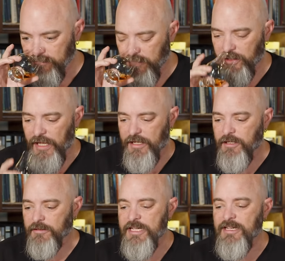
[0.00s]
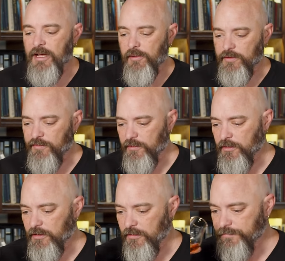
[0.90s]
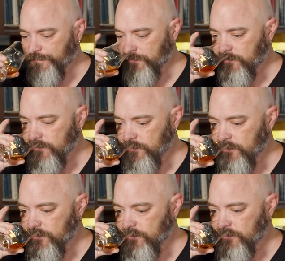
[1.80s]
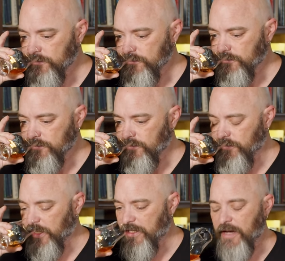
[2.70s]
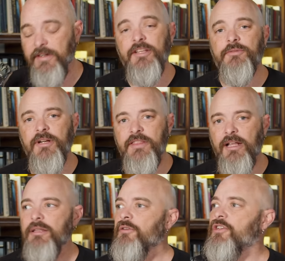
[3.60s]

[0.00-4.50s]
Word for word: but like greenhouse floral. But it never gets rid of that low